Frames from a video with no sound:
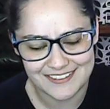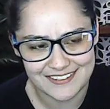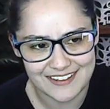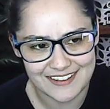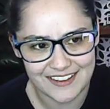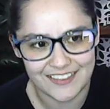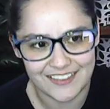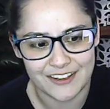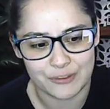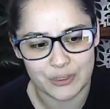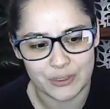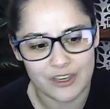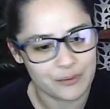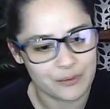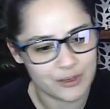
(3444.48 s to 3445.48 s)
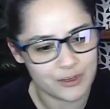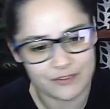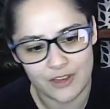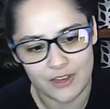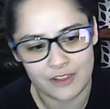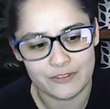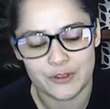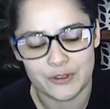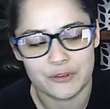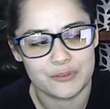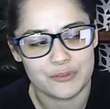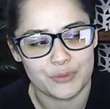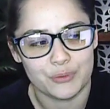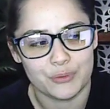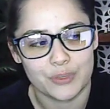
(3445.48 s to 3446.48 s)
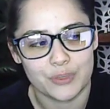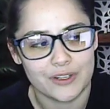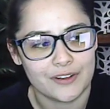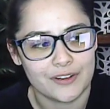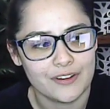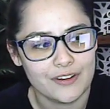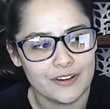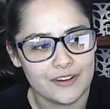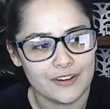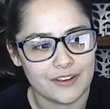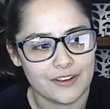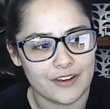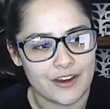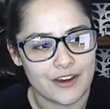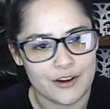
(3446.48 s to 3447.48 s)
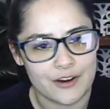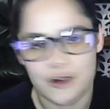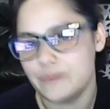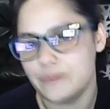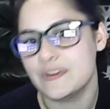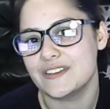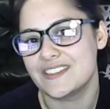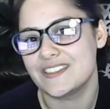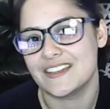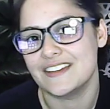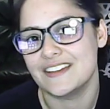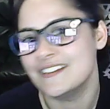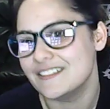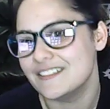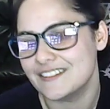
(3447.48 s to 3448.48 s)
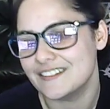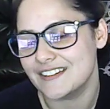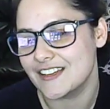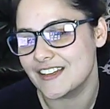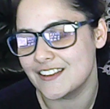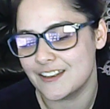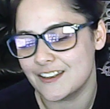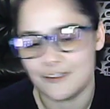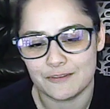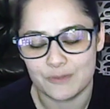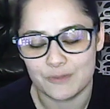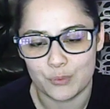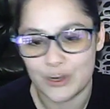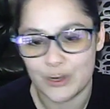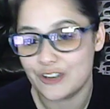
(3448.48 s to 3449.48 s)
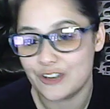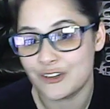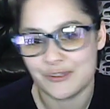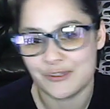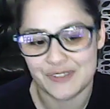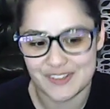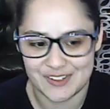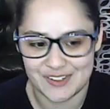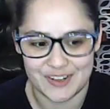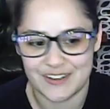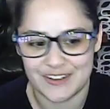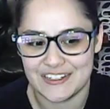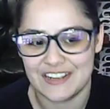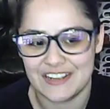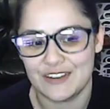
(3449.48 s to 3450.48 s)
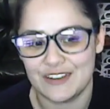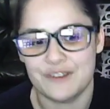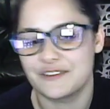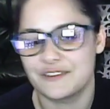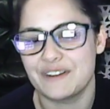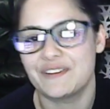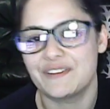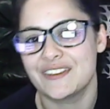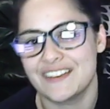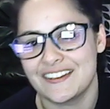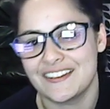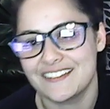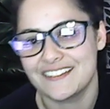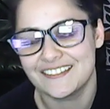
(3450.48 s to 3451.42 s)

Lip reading: And then we got rid of all of those when we got a home PC. And then Windows started taking over everything.